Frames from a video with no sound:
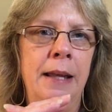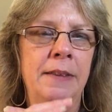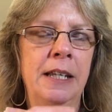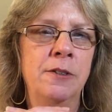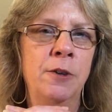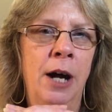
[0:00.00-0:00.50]

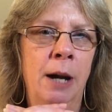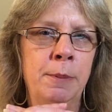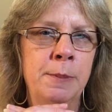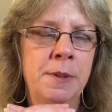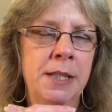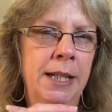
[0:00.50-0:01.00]
These are
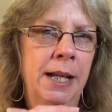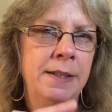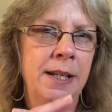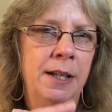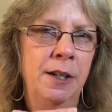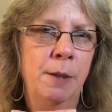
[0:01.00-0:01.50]
albums that I
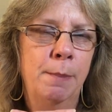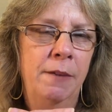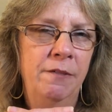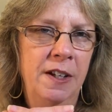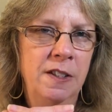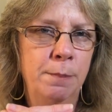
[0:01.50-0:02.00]
done on my
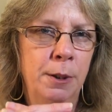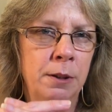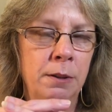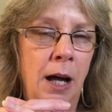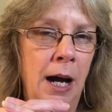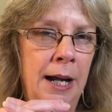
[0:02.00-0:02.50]

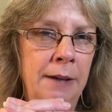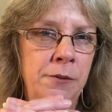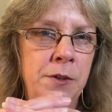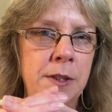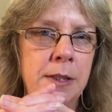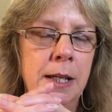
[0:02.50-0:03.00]
Facebook
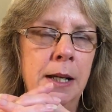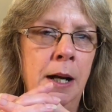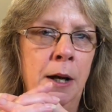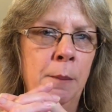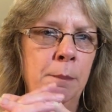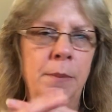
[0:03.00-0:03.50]
Lives
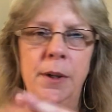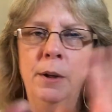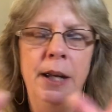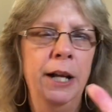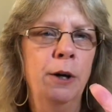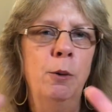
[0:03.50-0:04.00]

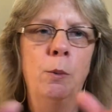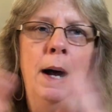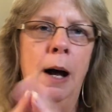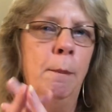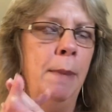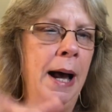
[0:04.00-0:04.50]
here a
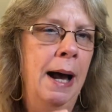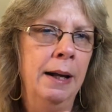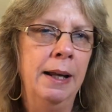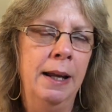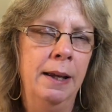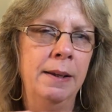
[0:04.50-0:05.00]
while
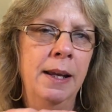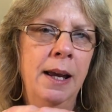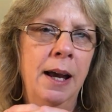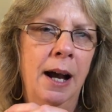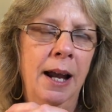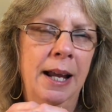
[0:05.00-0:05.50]
back, and
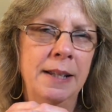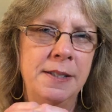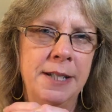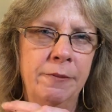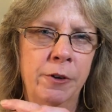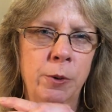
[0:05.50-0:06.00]
I had
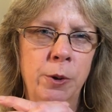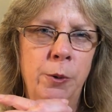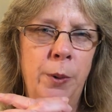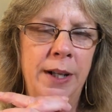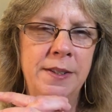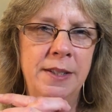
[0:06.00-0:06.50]
several
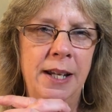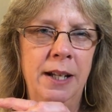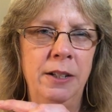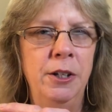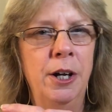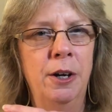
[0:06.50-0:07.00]
requests
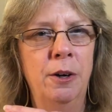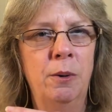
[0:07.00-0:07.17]
saying,